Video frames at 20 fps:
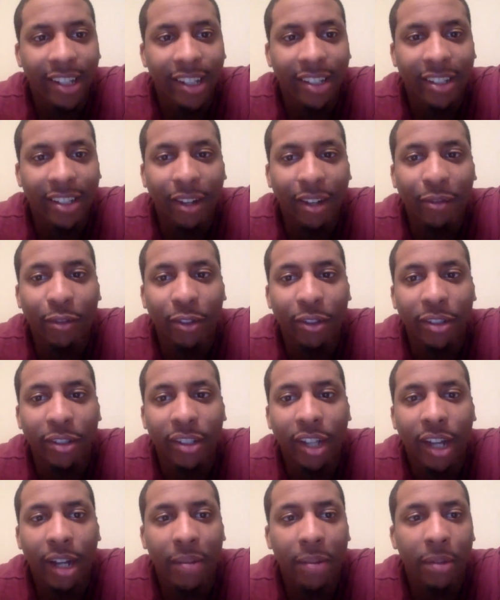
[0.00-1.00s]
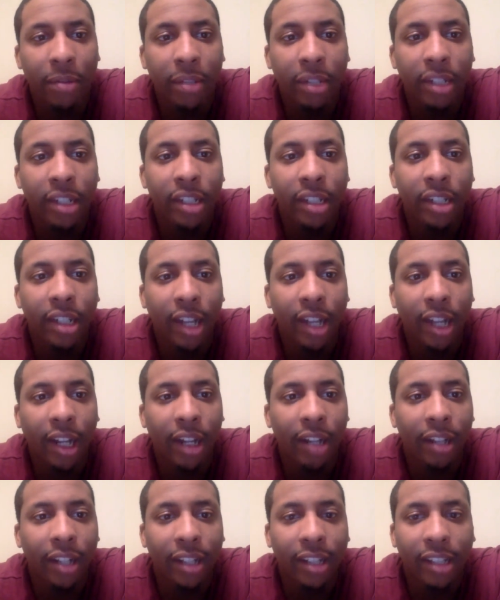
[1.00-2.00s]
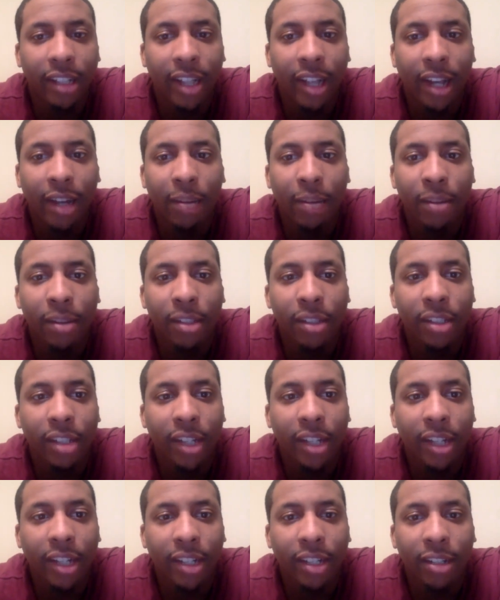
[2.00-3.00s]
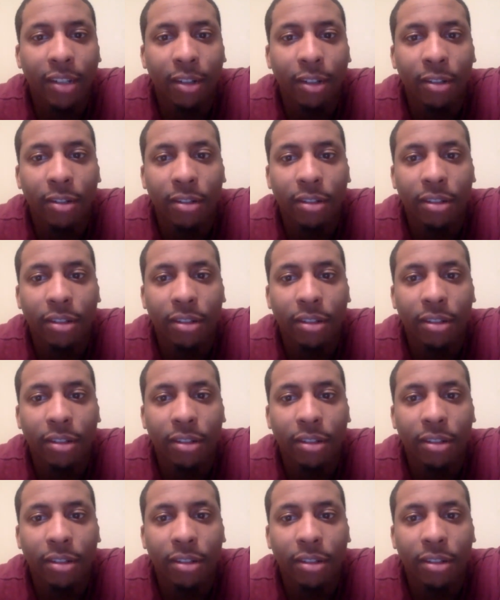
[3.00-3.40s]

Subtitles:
a tough one. I mean, I don't like the Cowboys, so I got the Colts.